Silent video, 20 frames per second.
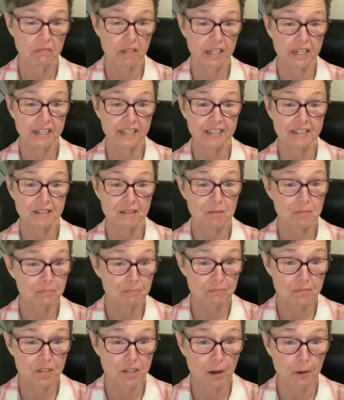And it is.
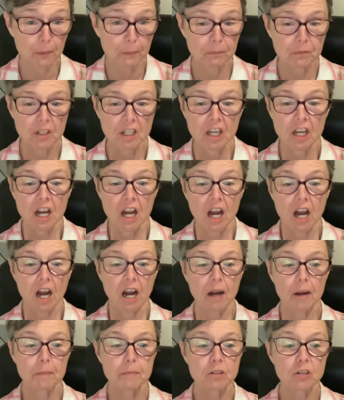So
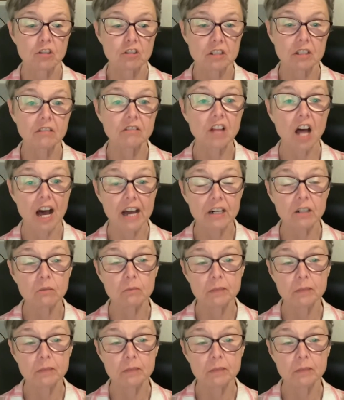there's a lot